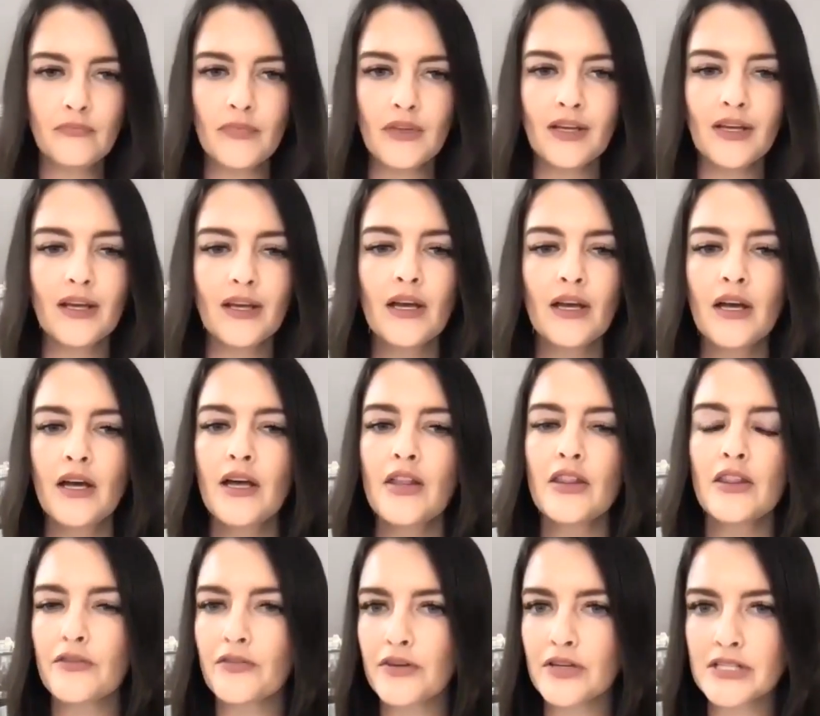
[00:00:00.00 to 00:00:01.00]
like,
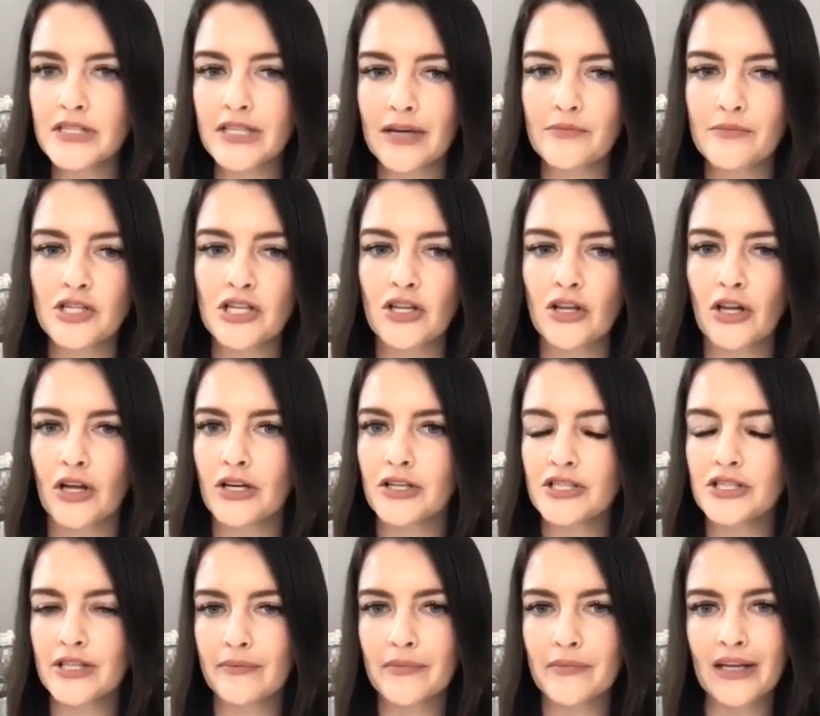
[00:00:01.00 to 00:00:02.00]
the first time she launched
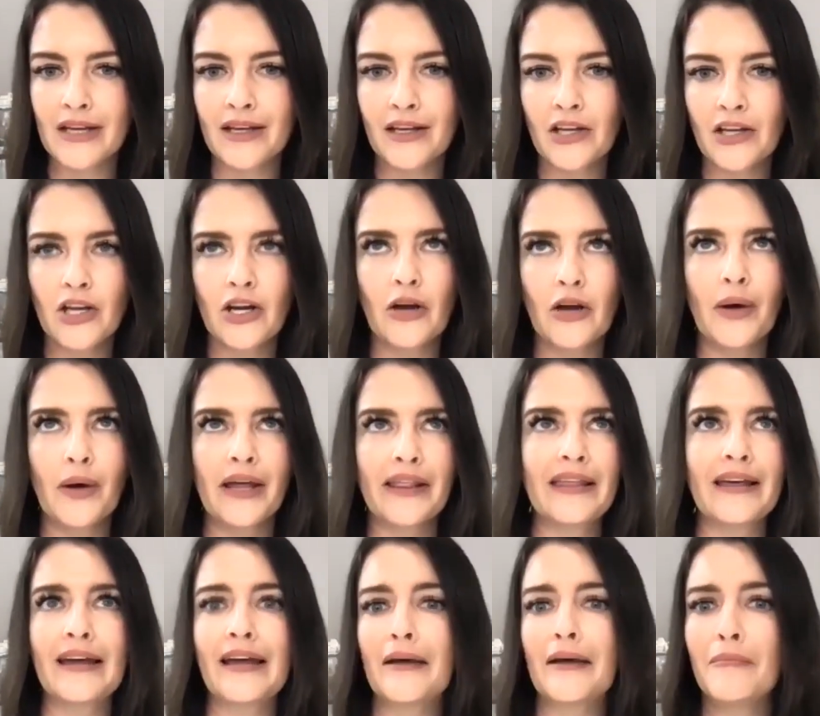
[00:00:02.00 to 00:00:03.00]
something, I
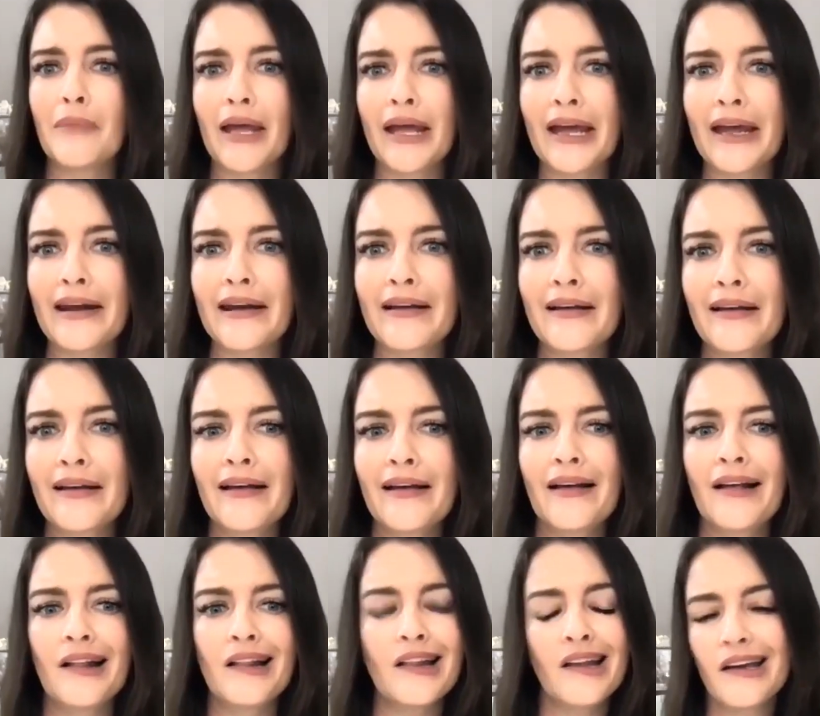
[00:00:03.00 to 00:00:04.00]
think made
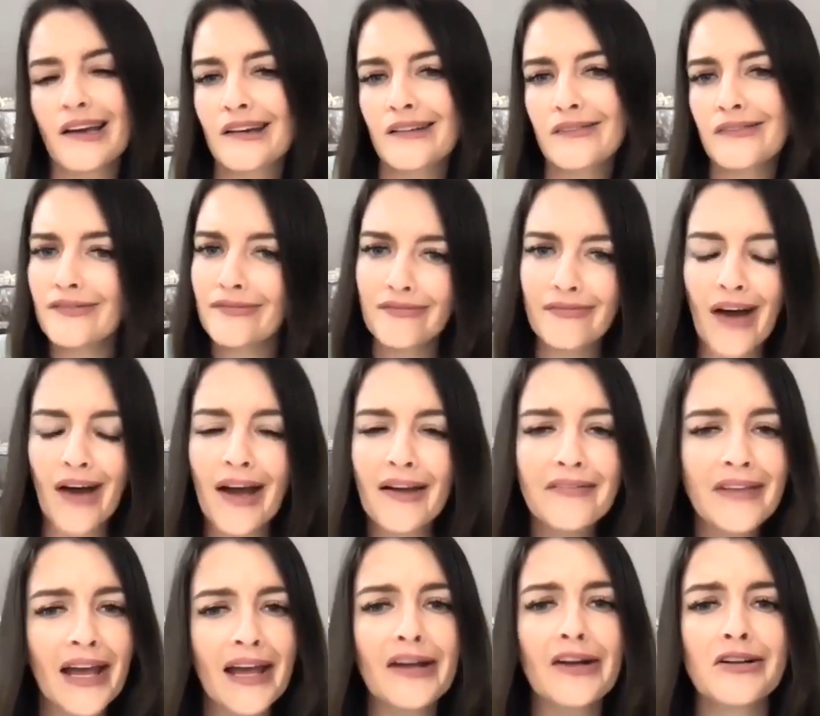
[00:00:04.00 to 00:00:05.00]
like
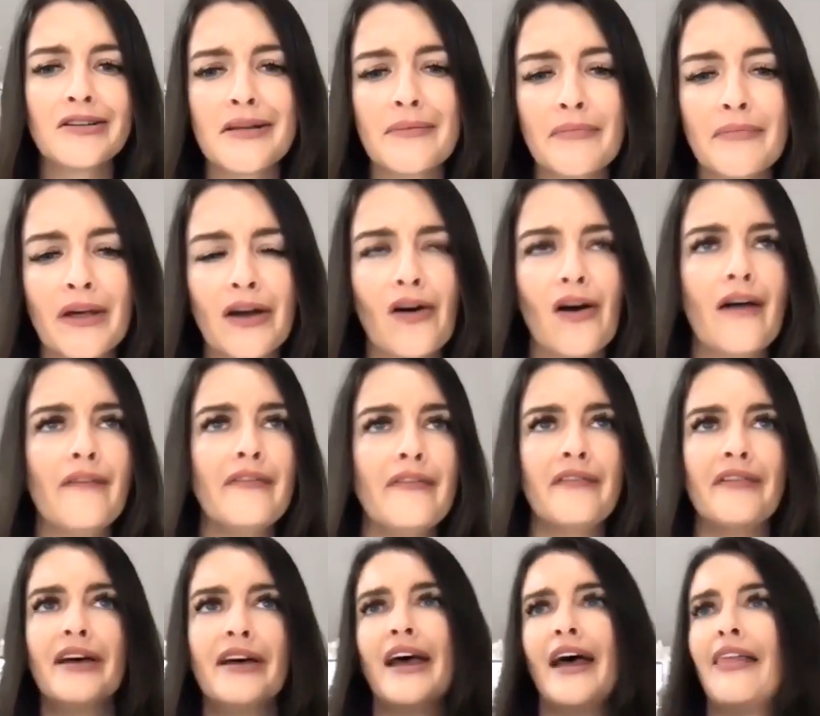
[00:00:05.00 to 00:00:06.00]
5K or something off
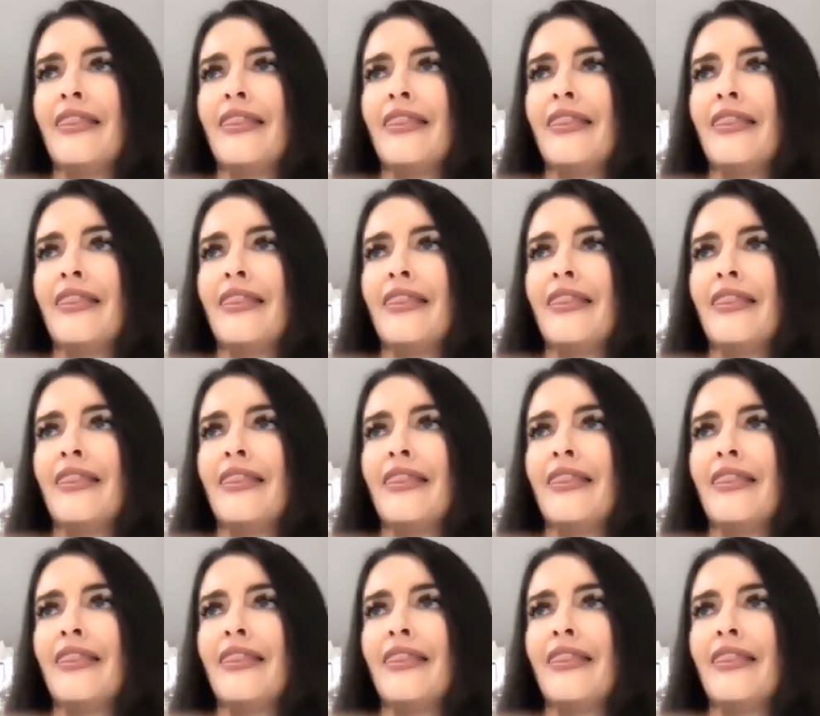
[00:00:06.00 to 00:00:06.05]
of it.